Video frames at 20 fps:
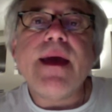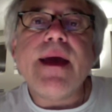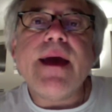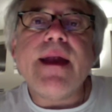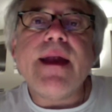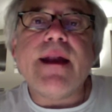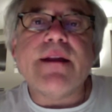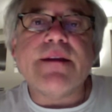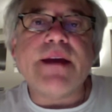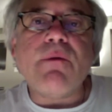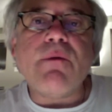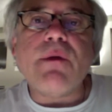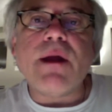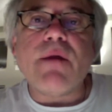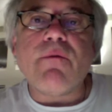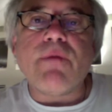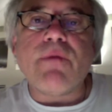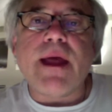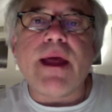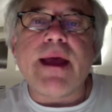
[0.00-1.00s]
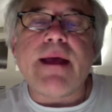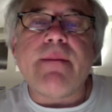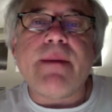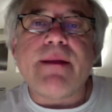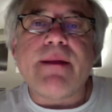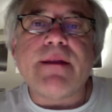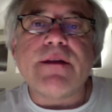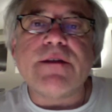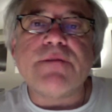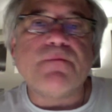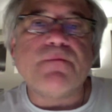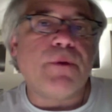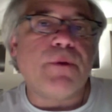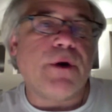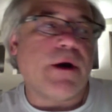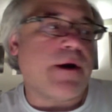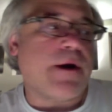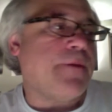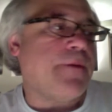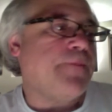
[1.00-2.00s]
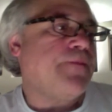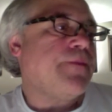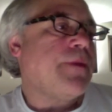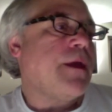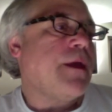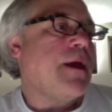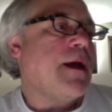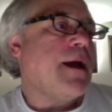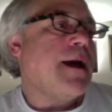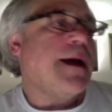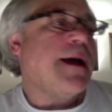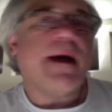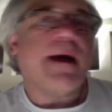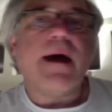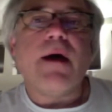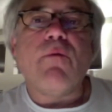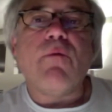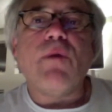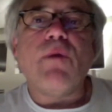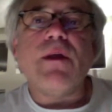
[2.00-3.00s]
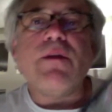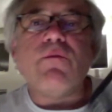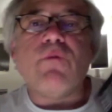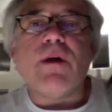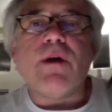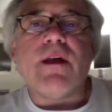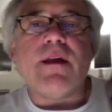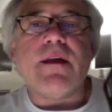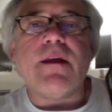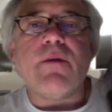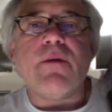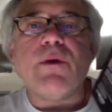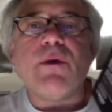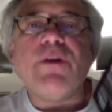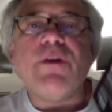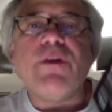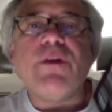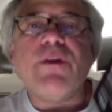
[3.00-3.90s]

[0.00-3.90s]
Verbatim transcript: and I'll tell you what I like about this book. When you know when you